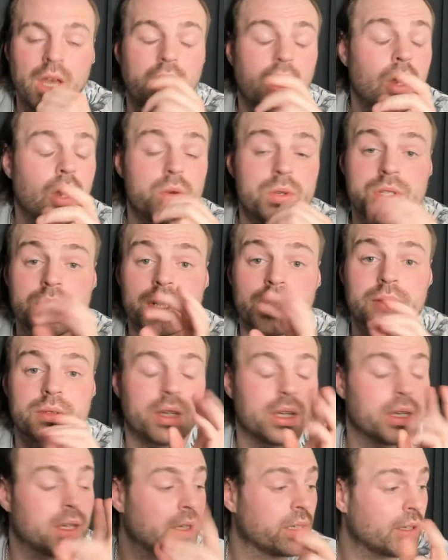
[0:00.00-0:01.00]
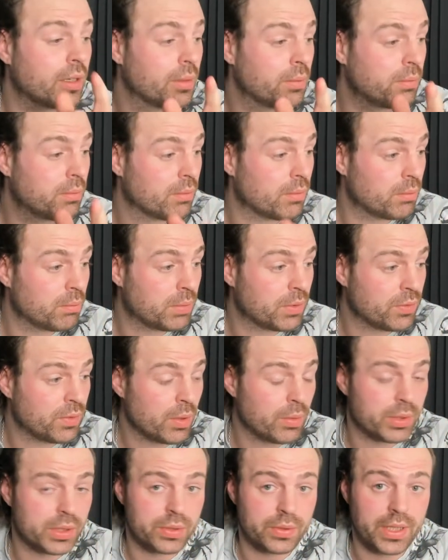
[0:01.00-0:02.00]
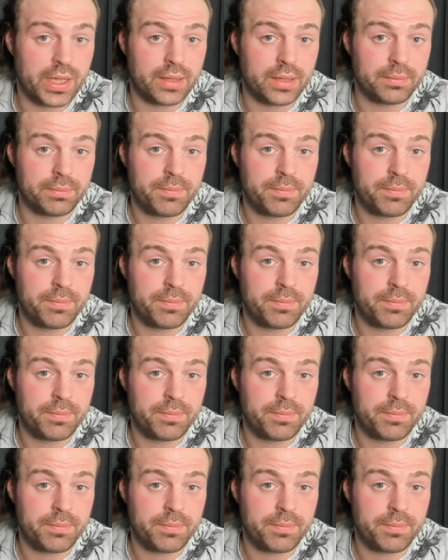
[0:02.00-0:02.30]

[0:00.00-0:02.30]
Oh shit, before we do that,